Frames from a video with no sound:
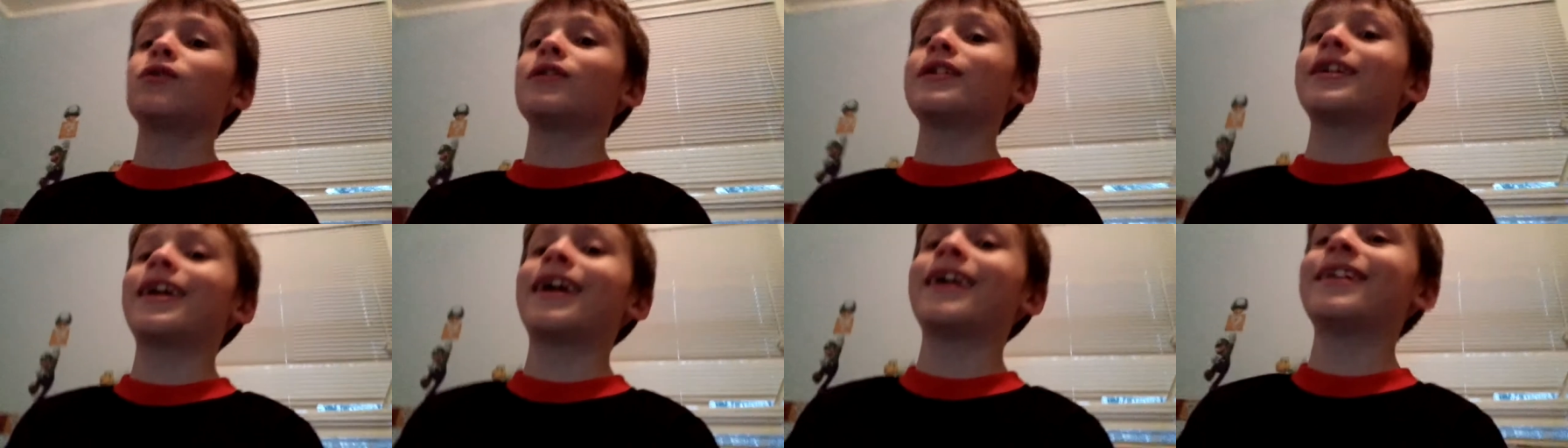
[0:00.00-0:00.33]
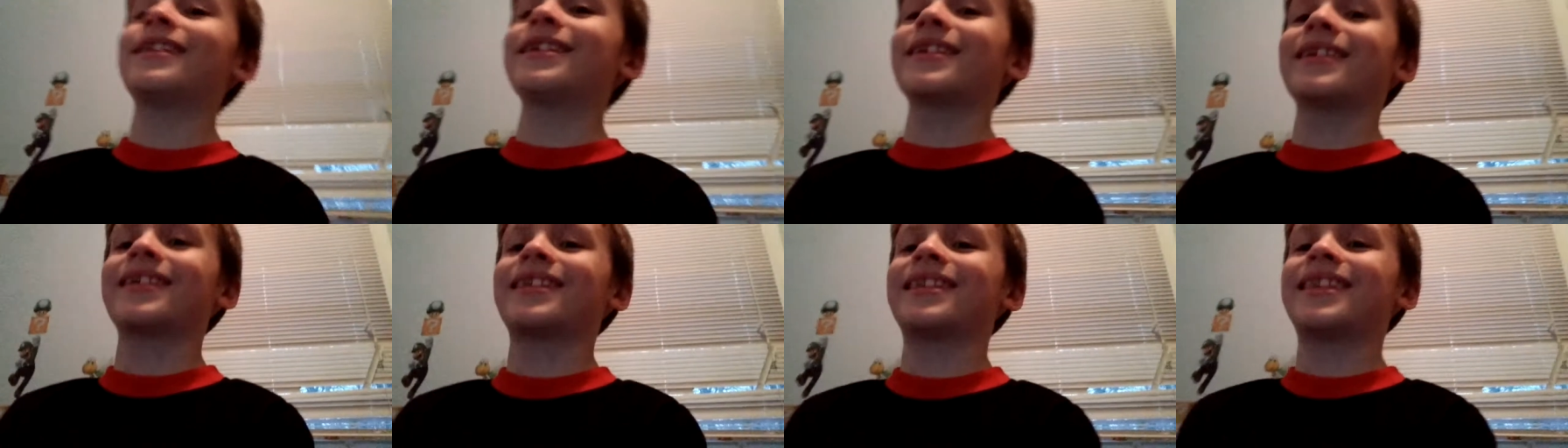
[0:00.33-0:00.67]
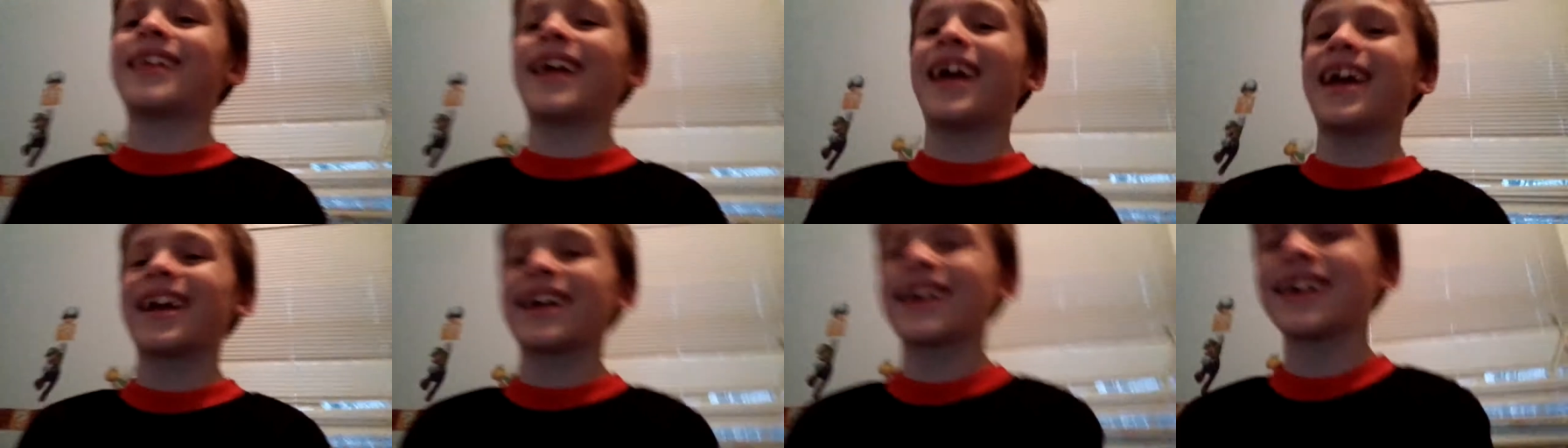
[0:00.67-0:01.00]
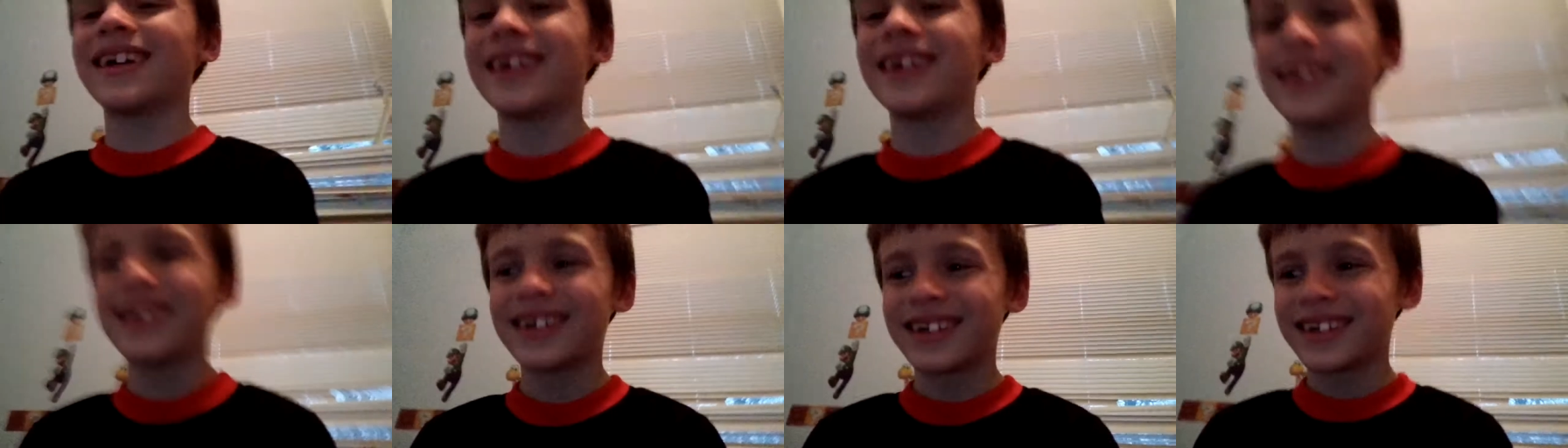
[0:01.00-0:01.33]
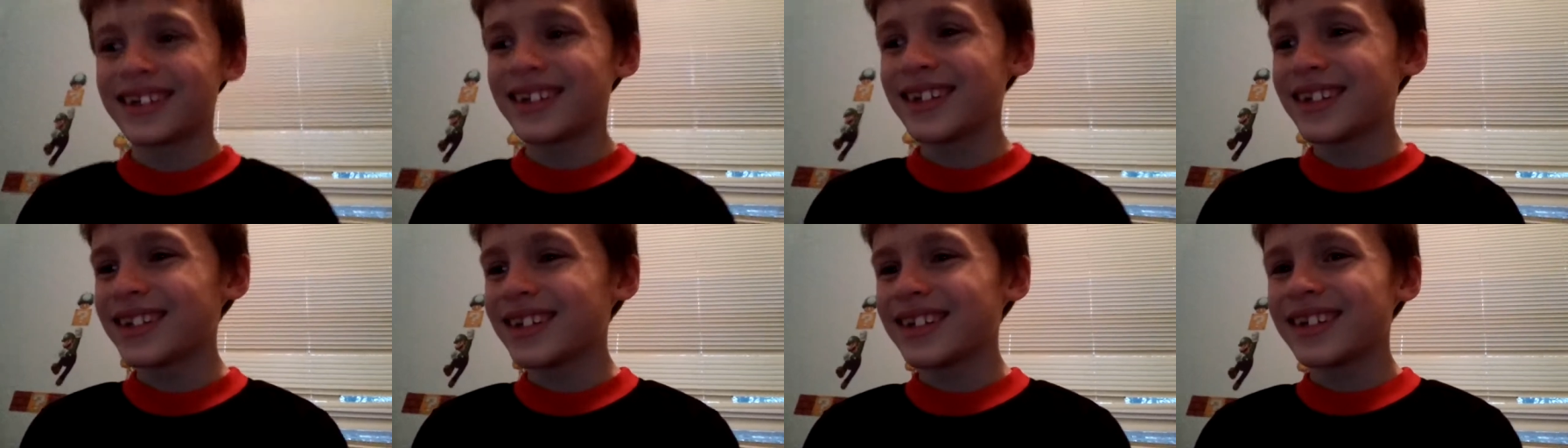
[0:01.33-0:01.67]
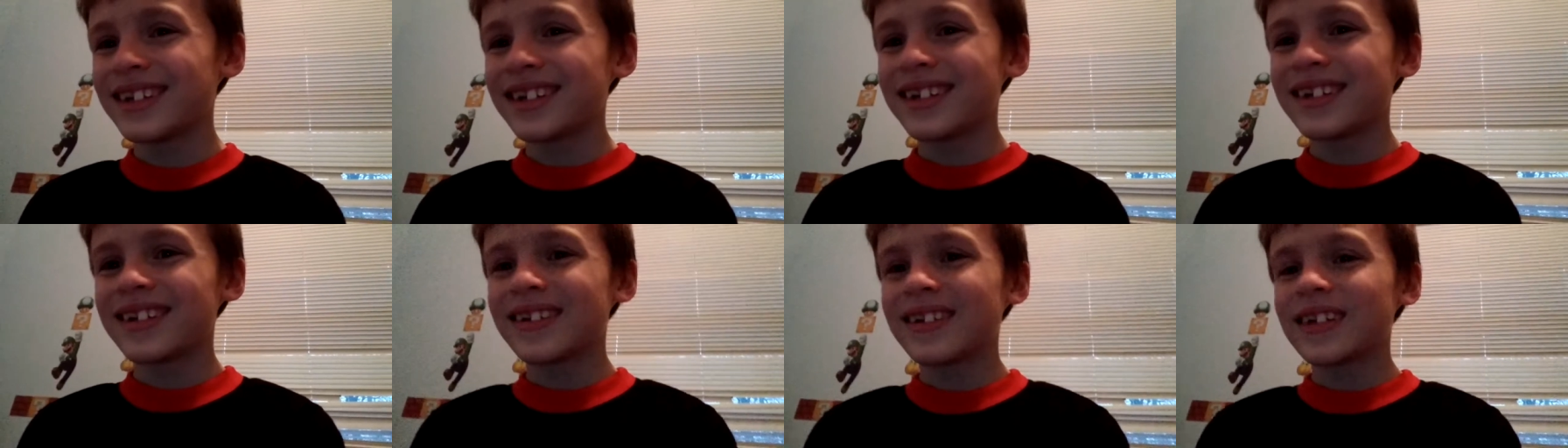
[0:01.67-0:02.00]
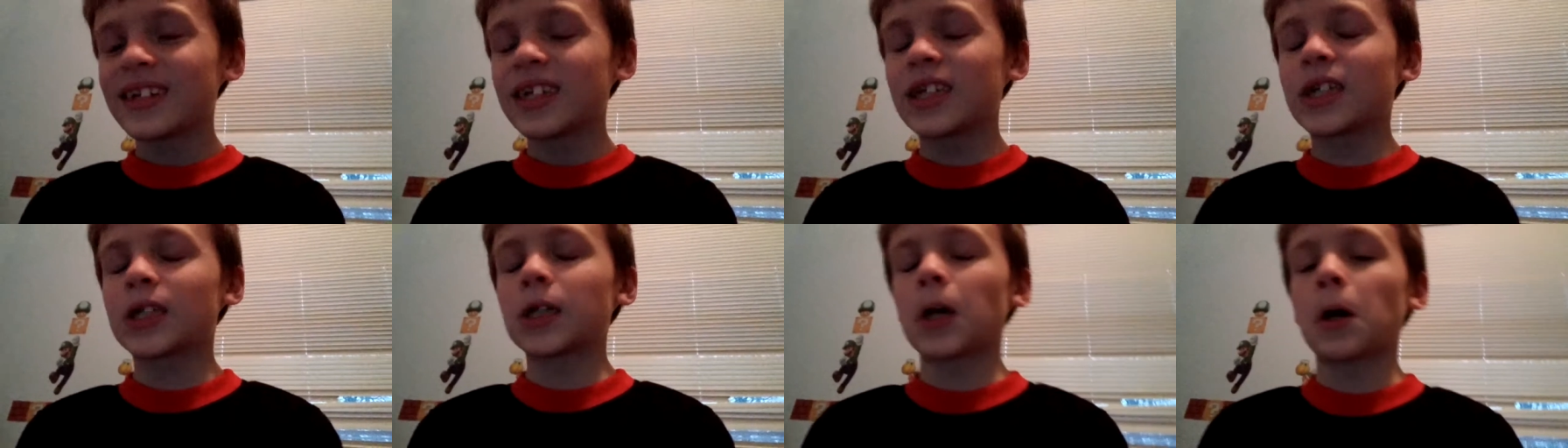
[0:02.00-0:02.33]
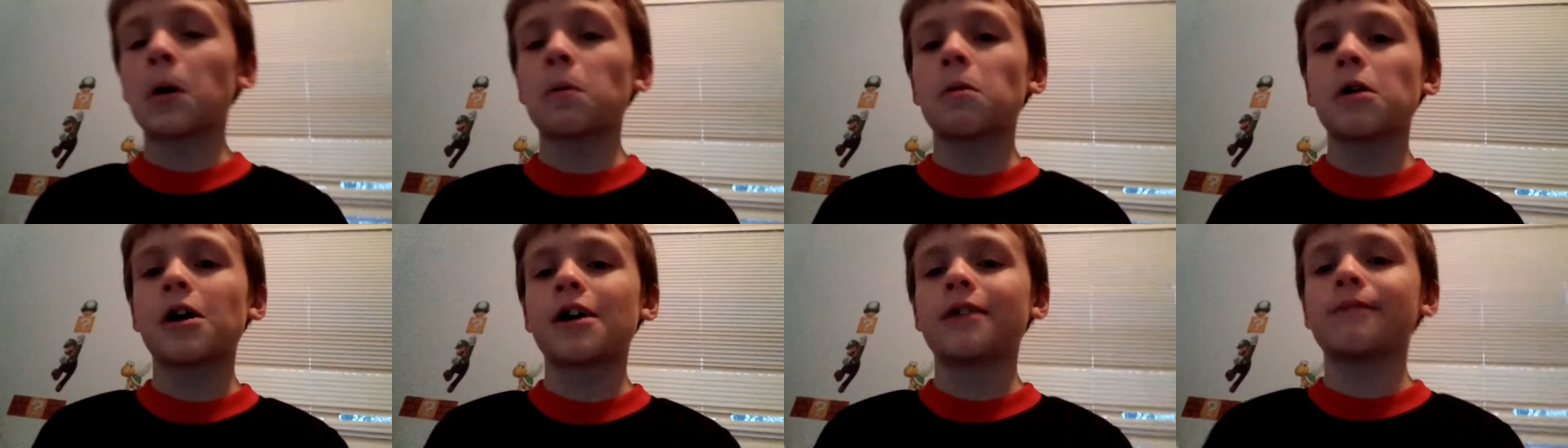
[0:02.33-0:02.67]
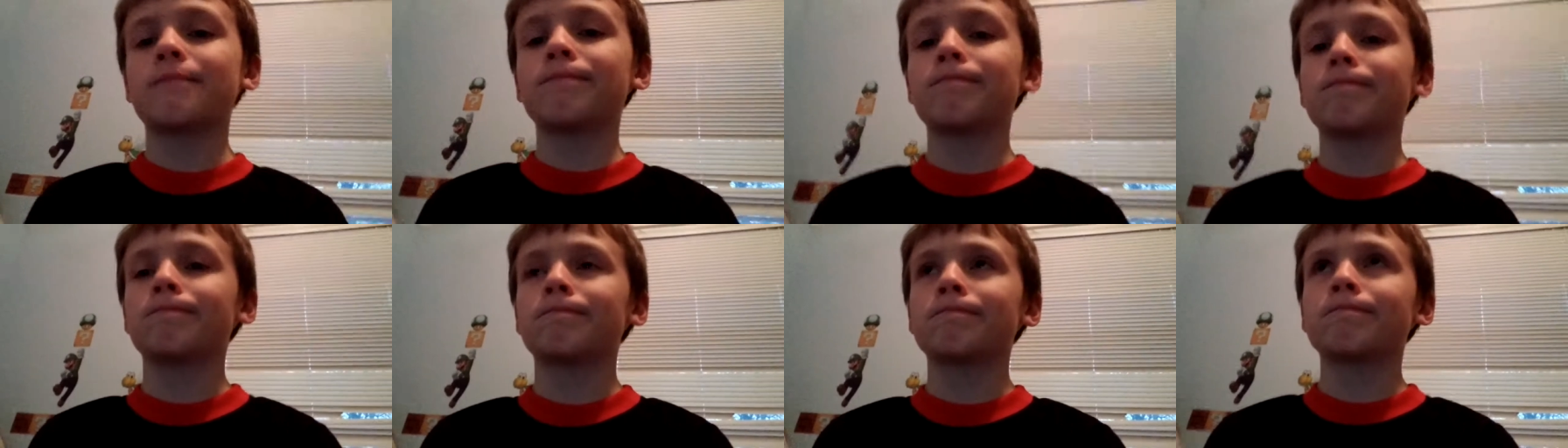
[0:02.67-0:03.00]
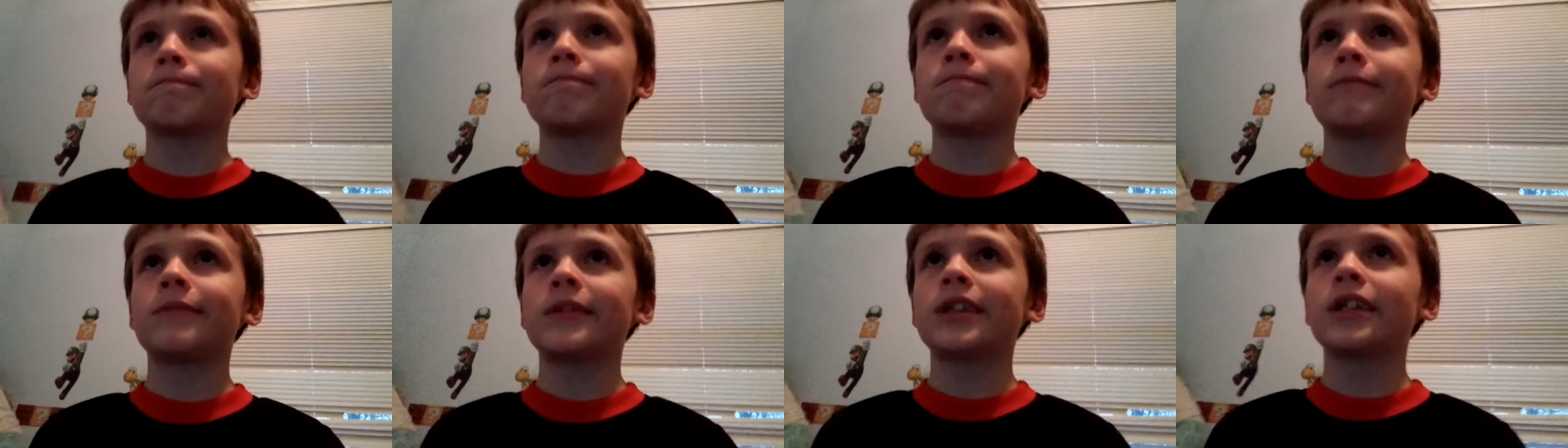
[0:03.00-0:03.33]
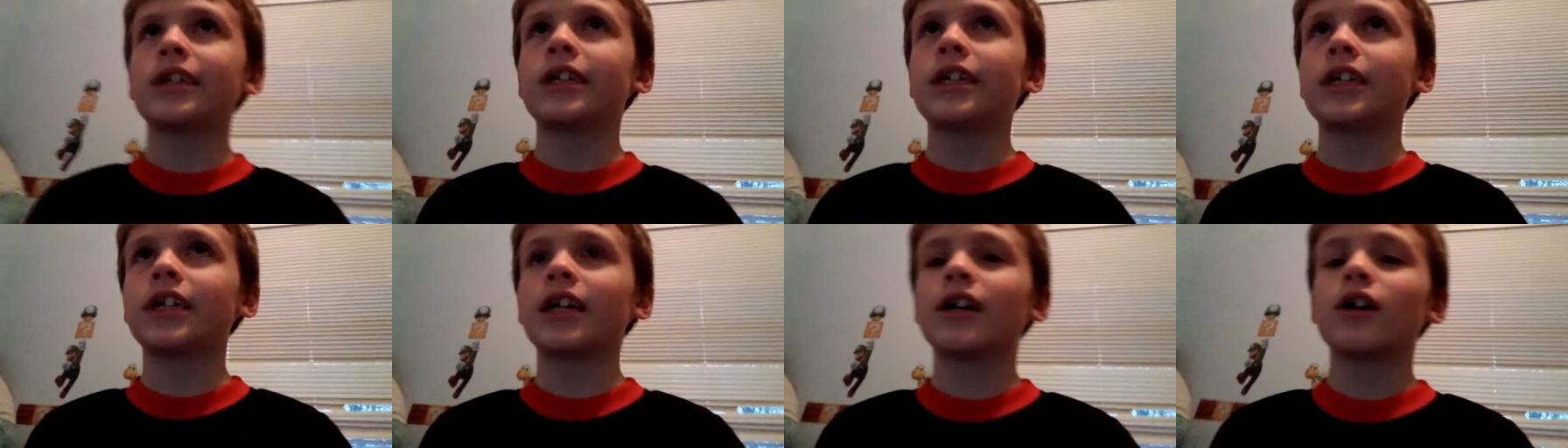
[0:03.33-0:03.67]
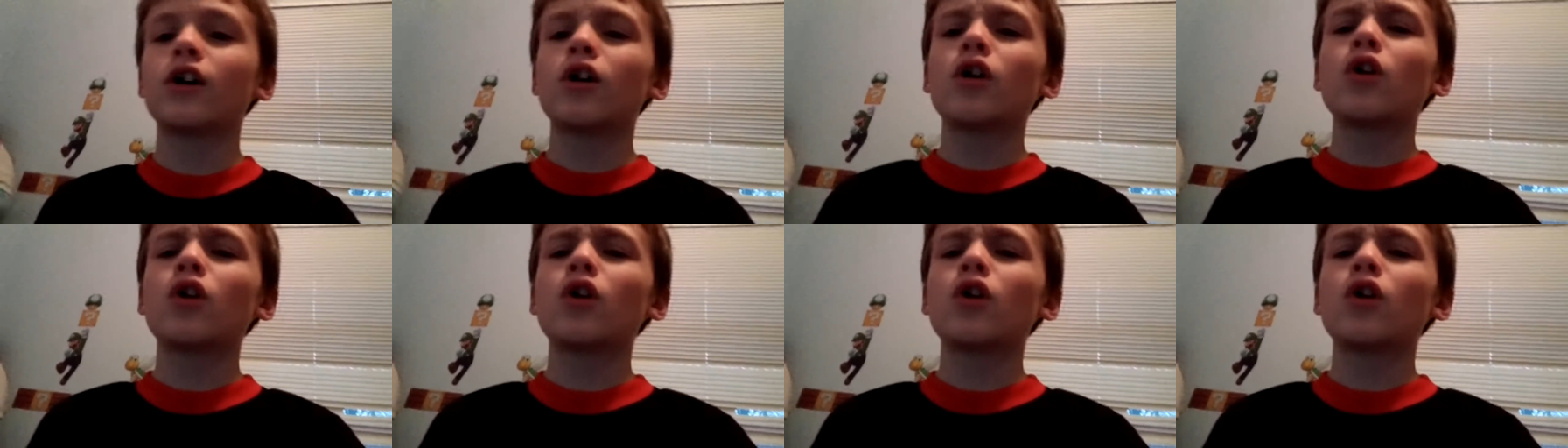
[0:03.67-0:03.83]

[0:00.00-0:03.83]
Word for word: another thing. So, um, yeah.